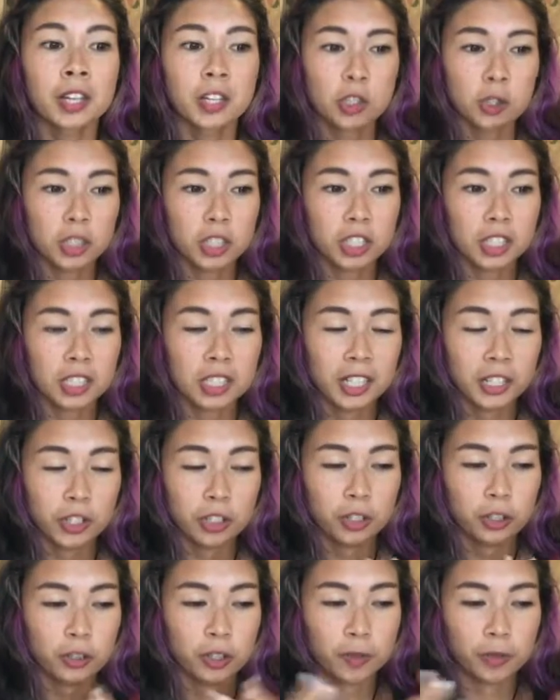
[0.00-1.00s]
So it just
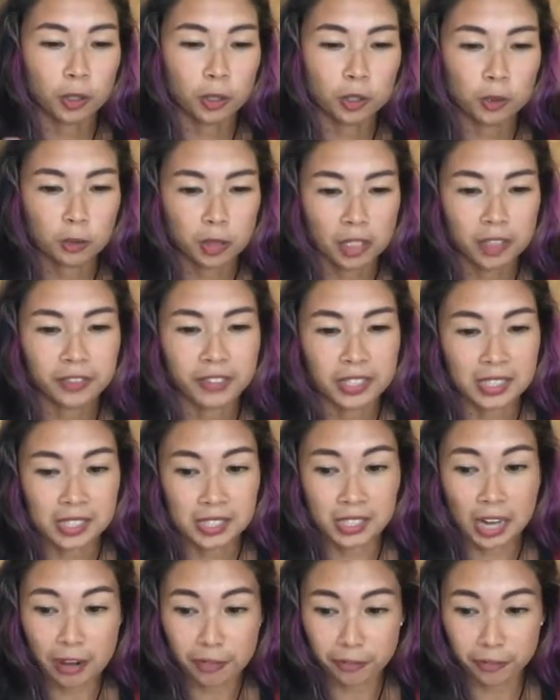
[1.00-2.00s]
teaches you the most relevant
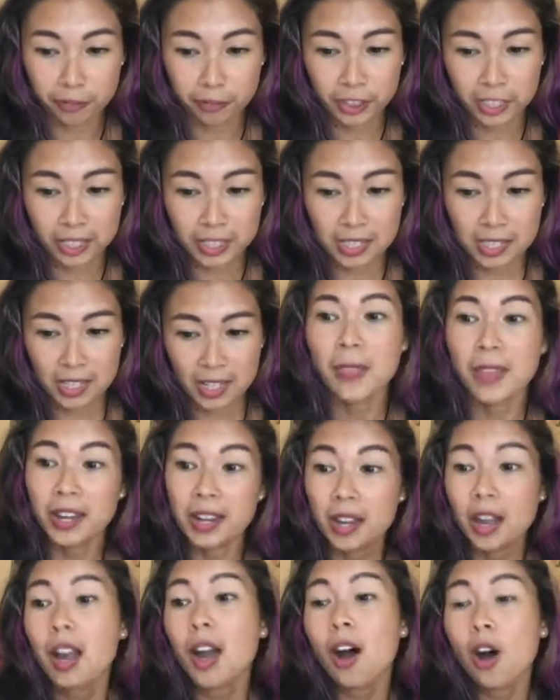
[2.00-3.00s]
stuff first. And
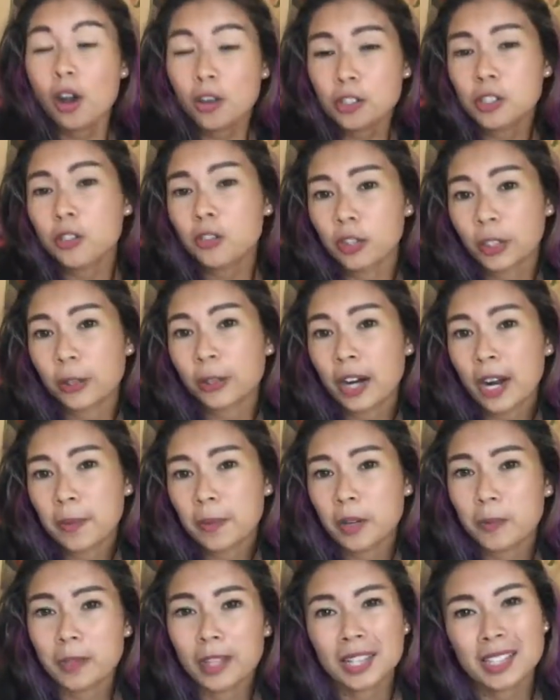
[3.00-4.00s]
then also the
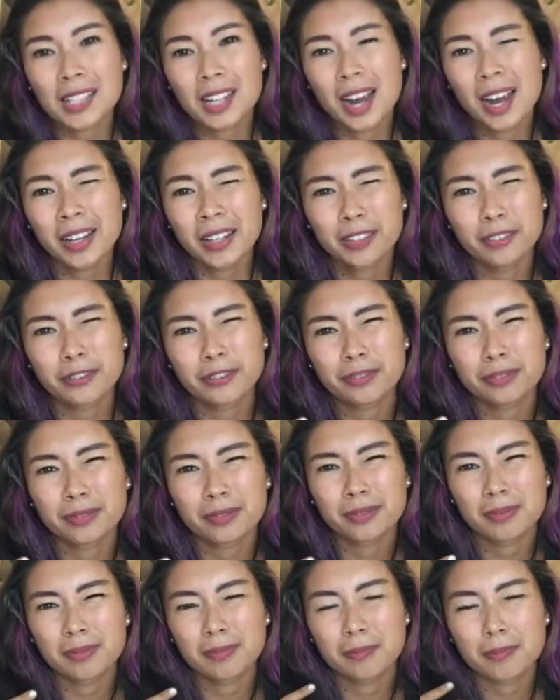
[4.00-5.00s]
grammar, but that's kind of
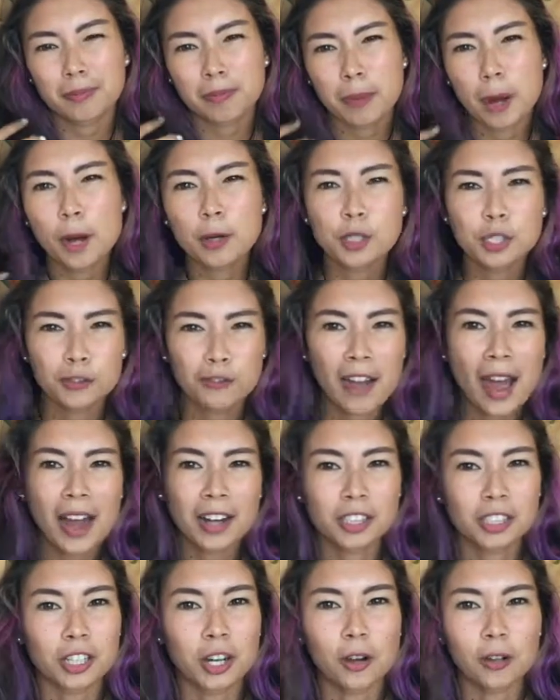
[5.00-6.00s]
post
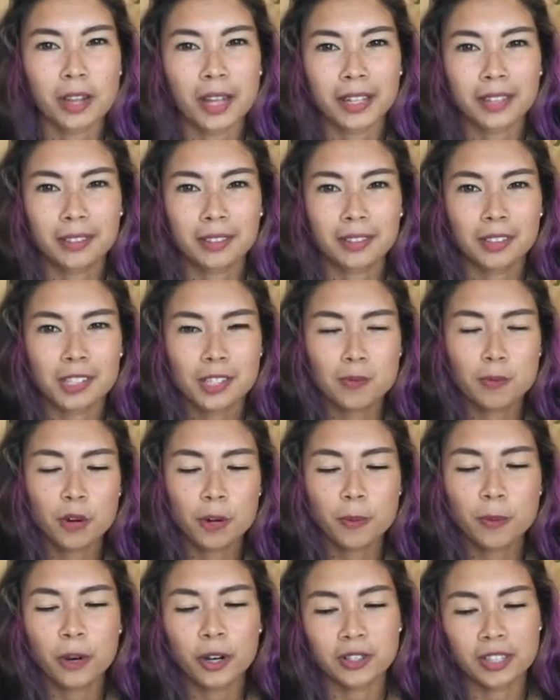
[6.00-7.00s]
facto. It's
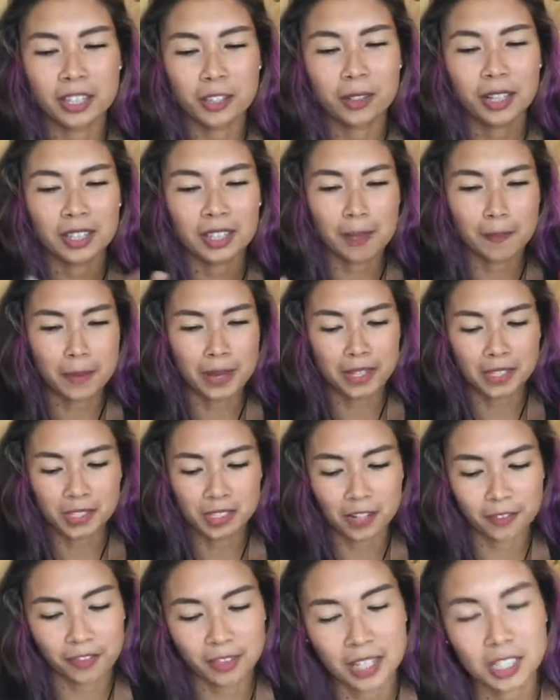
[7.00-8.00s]
more important that you get the main
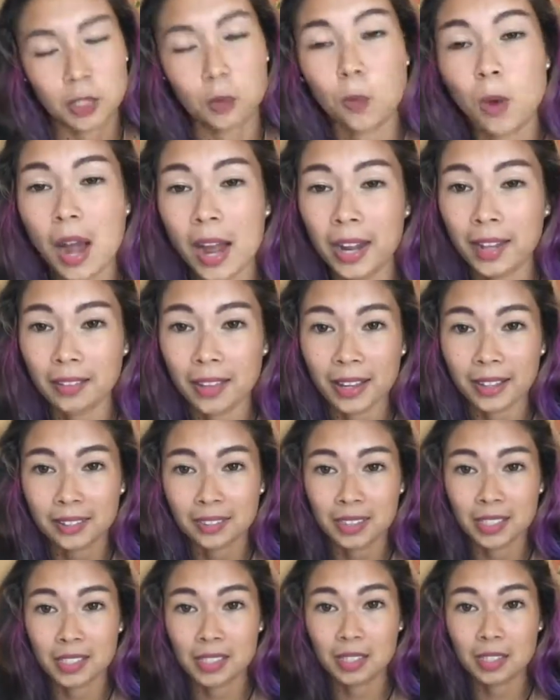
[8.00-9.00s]
stuff, and that's why I
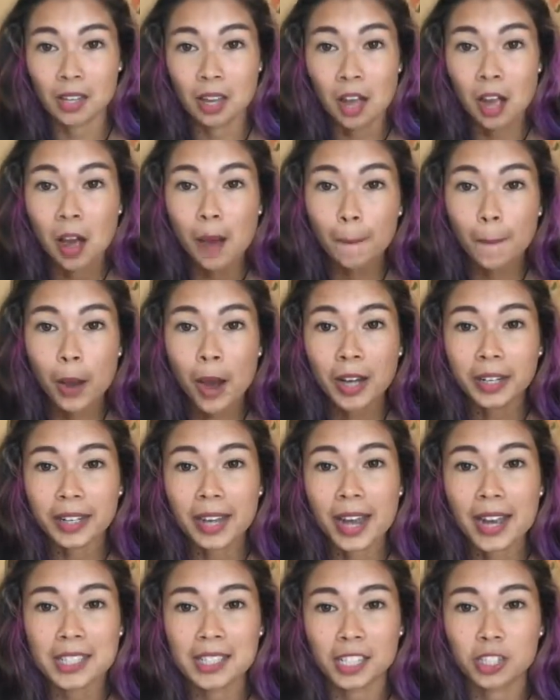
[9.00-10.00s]
like this
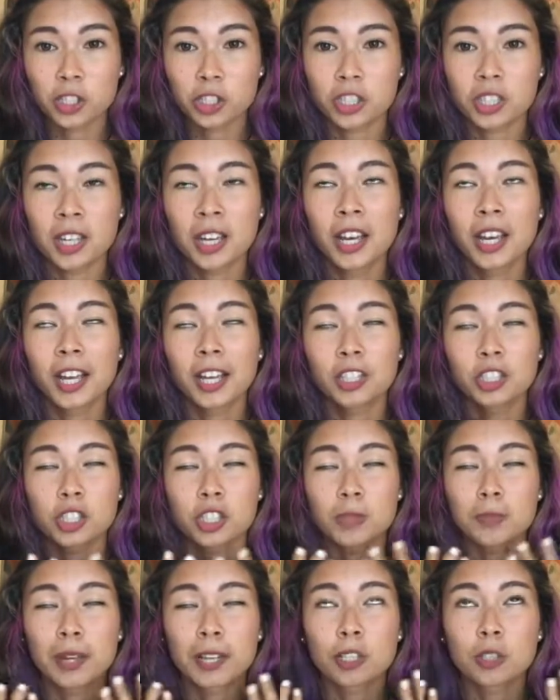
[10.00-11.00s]
podcast. It
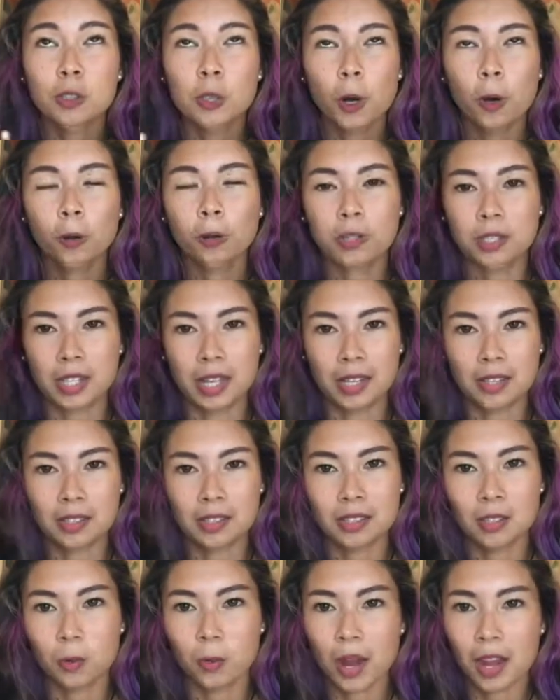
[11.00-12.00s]
just makes total
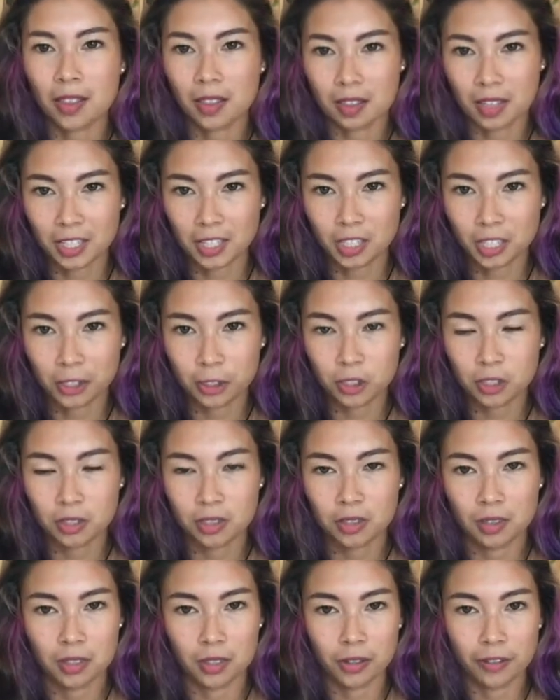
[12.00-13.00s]
sense the way that they teach
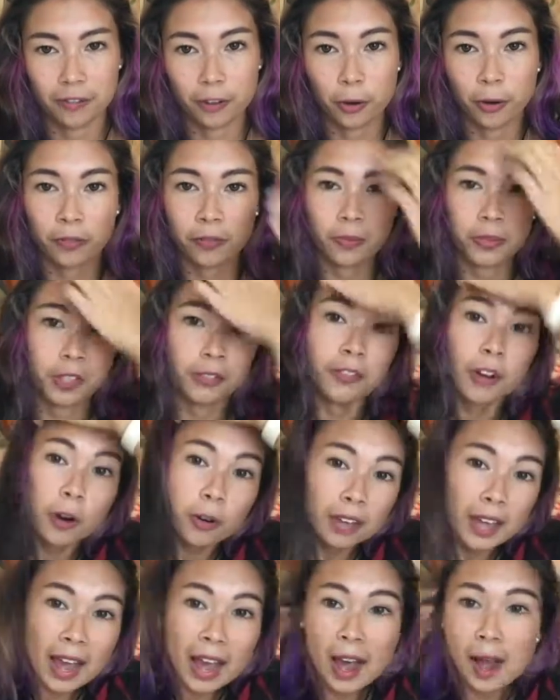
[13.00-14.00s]
the
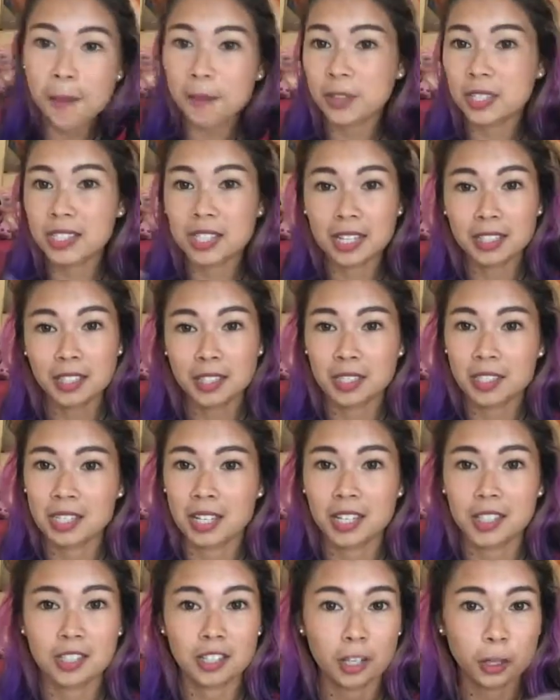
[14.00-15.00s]
vocab, the
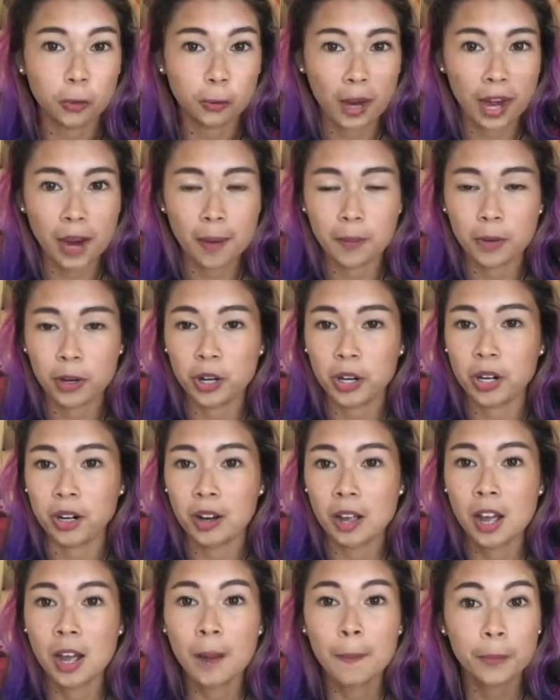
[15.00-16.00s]
sentences, the
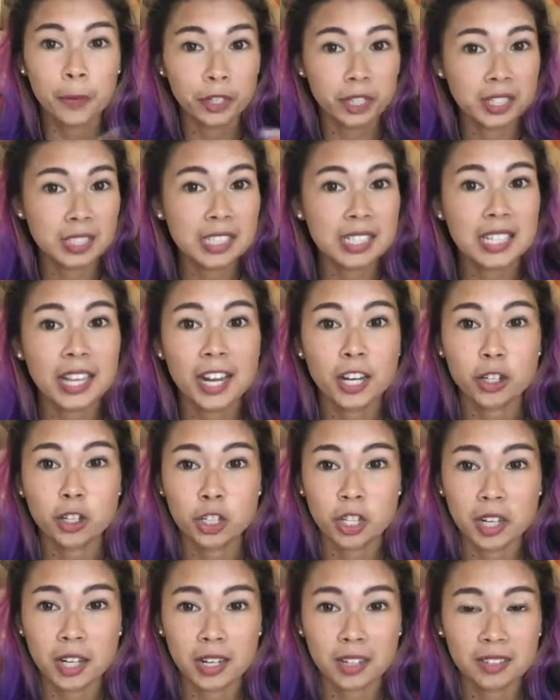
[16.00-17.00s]
grammar,
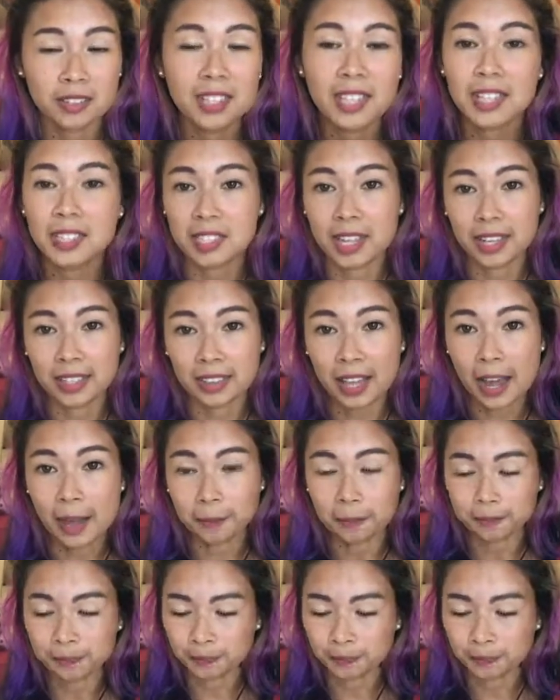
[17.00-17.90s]
pronunciation, things like that.